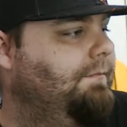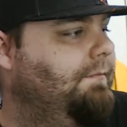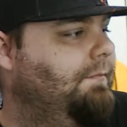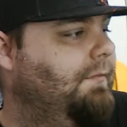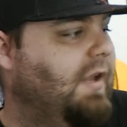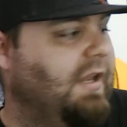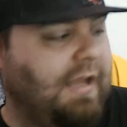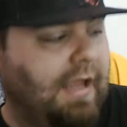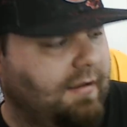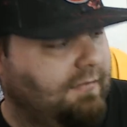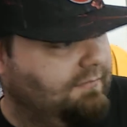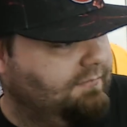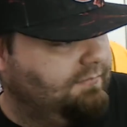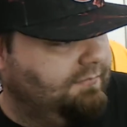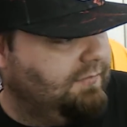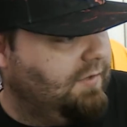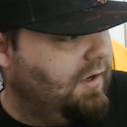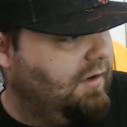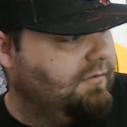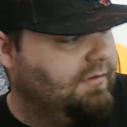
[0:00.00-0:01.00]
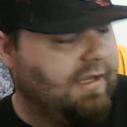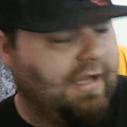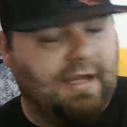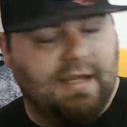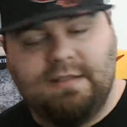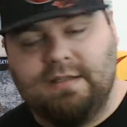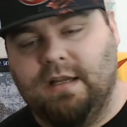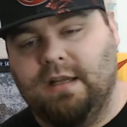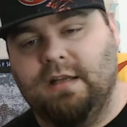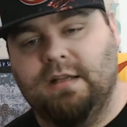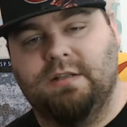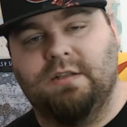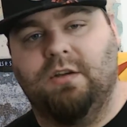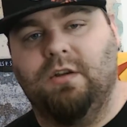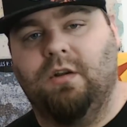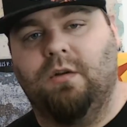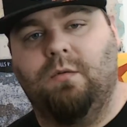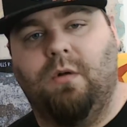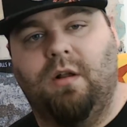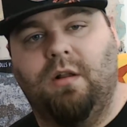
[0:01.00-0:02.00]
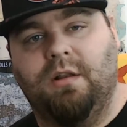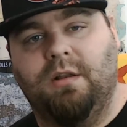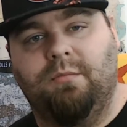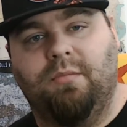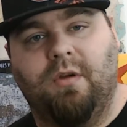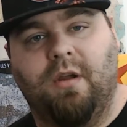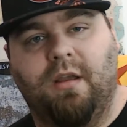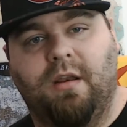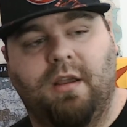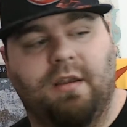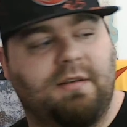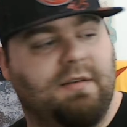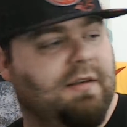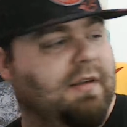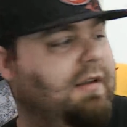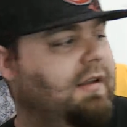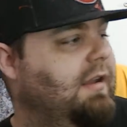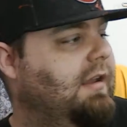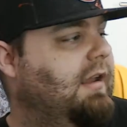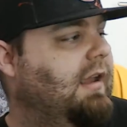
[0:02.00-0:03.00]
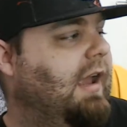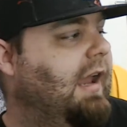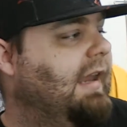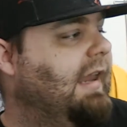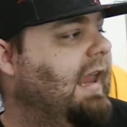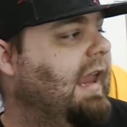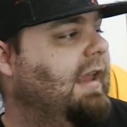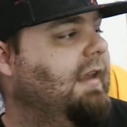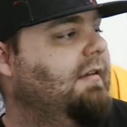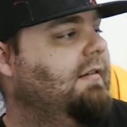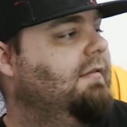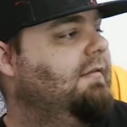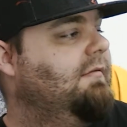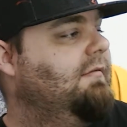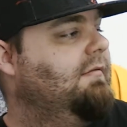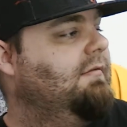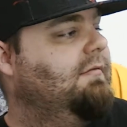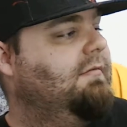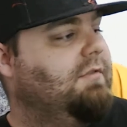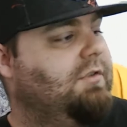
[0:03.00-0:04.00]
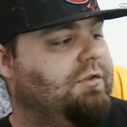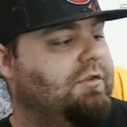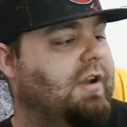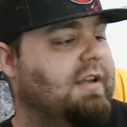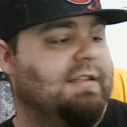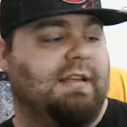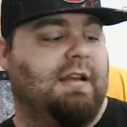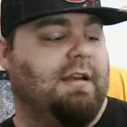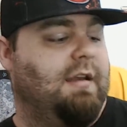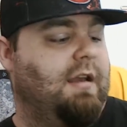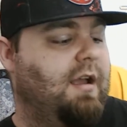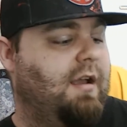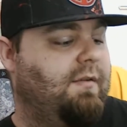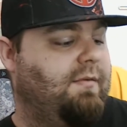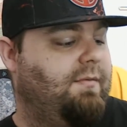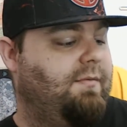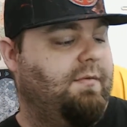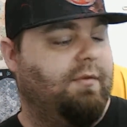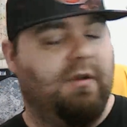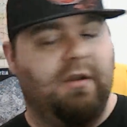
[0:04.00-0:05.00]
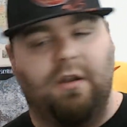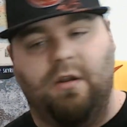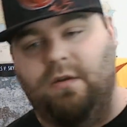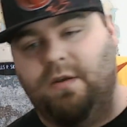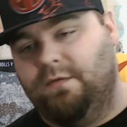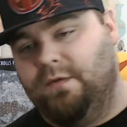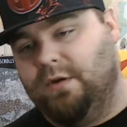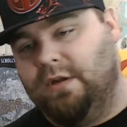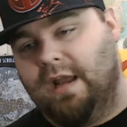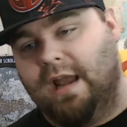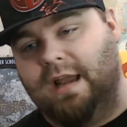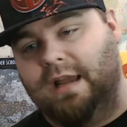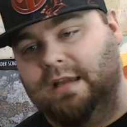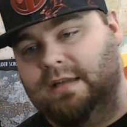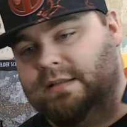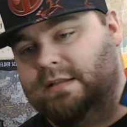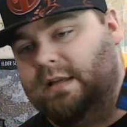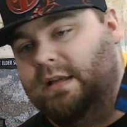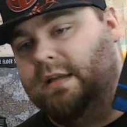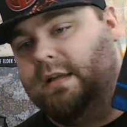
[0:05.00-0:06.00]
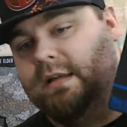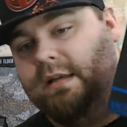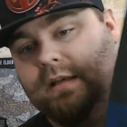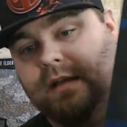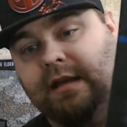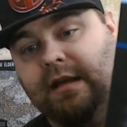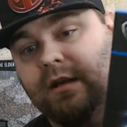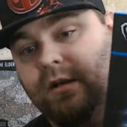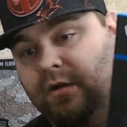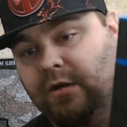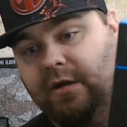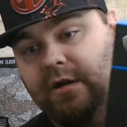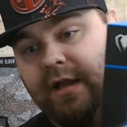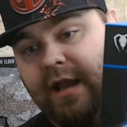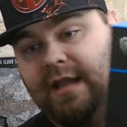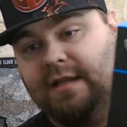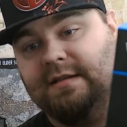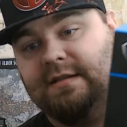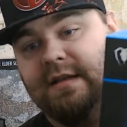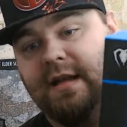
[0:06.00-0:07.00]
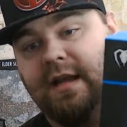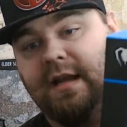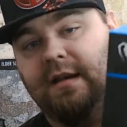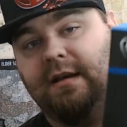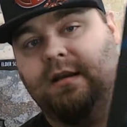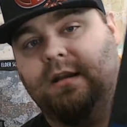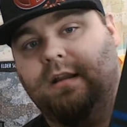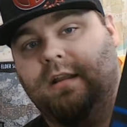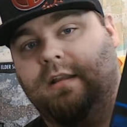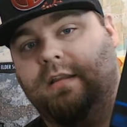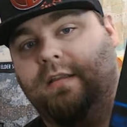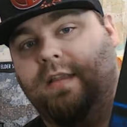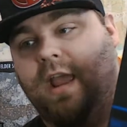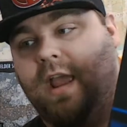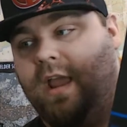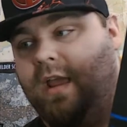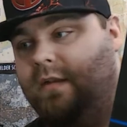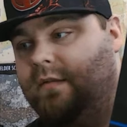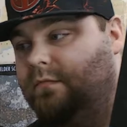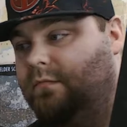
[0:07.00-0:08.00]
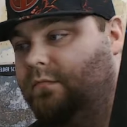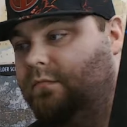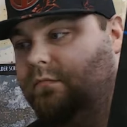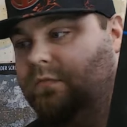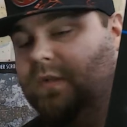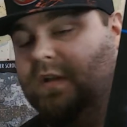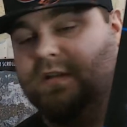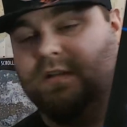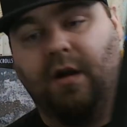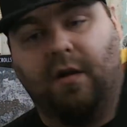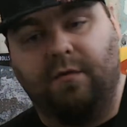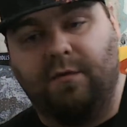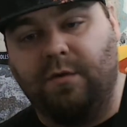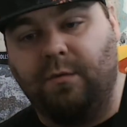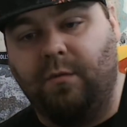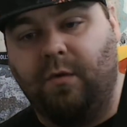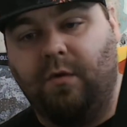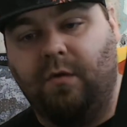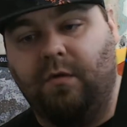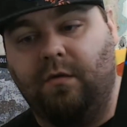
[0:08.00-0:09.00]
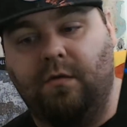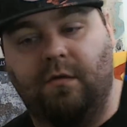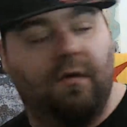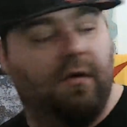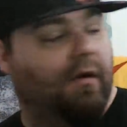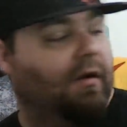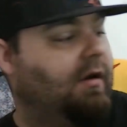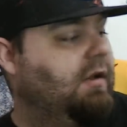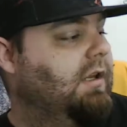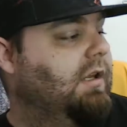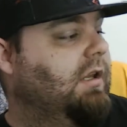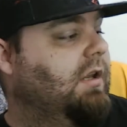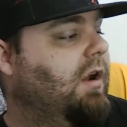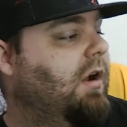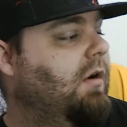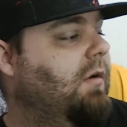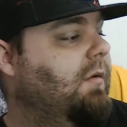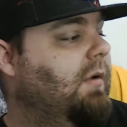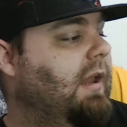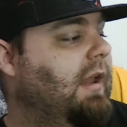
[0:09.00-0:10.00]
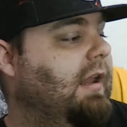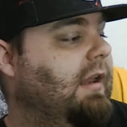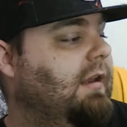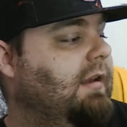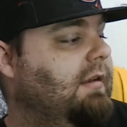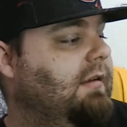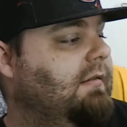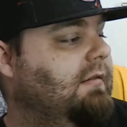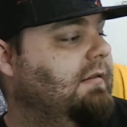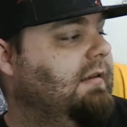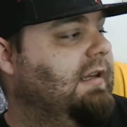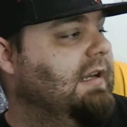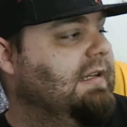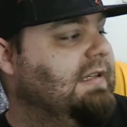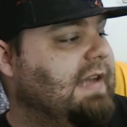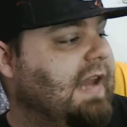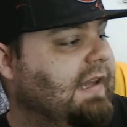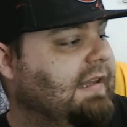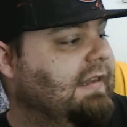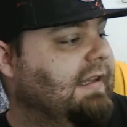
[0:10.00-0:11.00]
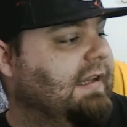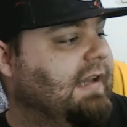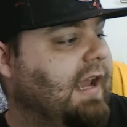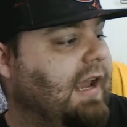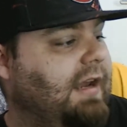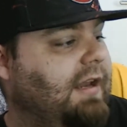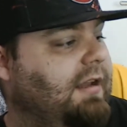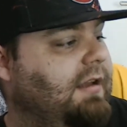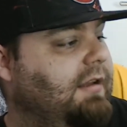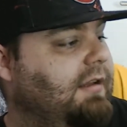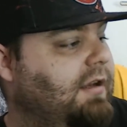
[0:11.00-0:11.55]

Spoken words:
But yeah, no, like I said, it's a good quality product. I can't stress it enough. If you guys need a good headset that is comfortable, it can take the kind of,